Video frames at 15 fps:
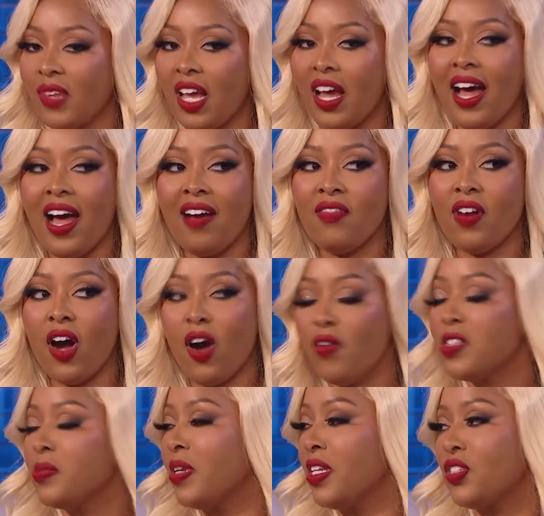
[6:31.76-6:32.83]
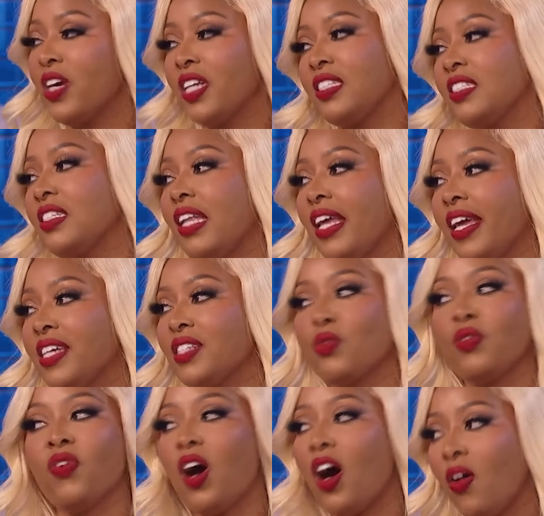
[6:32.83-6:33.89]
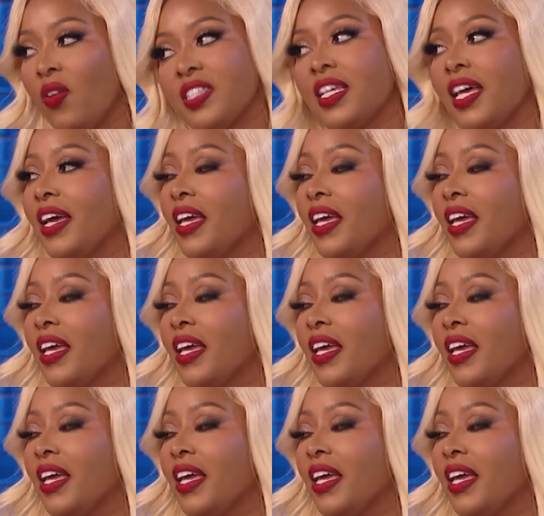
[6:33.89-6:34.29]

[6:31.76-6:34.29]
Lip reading: what sort of response did Destiny exhibit?